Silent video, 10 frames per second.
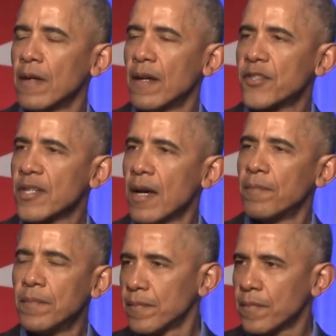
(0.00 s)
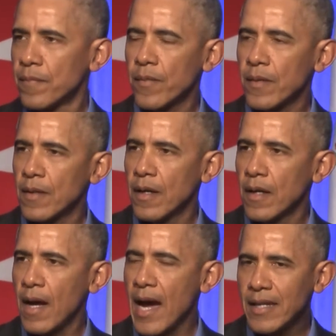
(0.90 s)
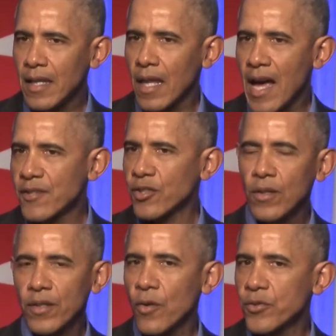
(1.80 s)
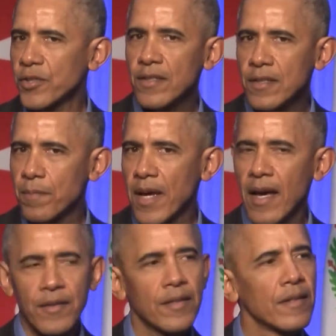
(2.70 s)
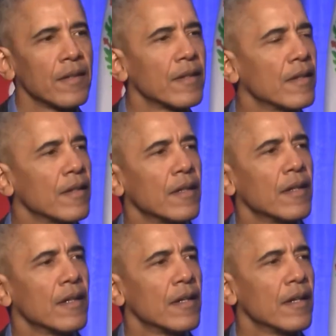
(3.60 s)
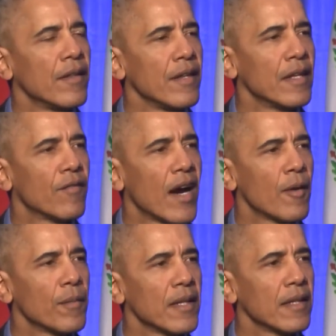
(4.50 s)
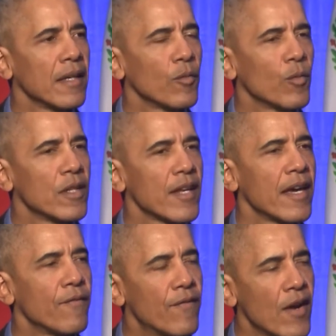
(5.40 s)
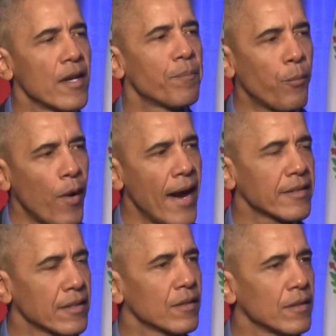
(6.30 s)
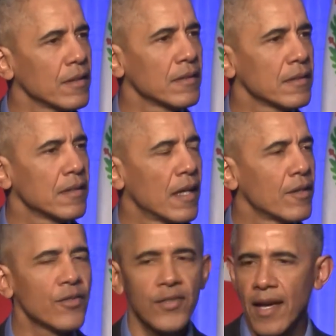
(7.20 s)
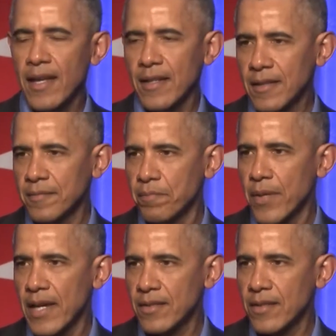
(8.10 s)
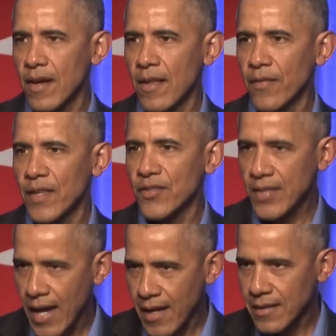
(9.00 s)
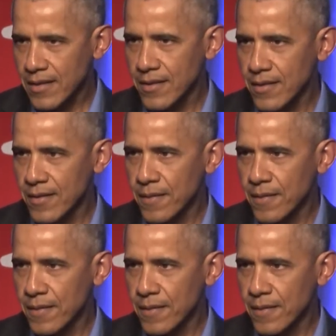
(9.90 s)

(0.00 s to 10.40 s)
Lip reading: some ideological notions about the environment. It was a very practical understanding based on the science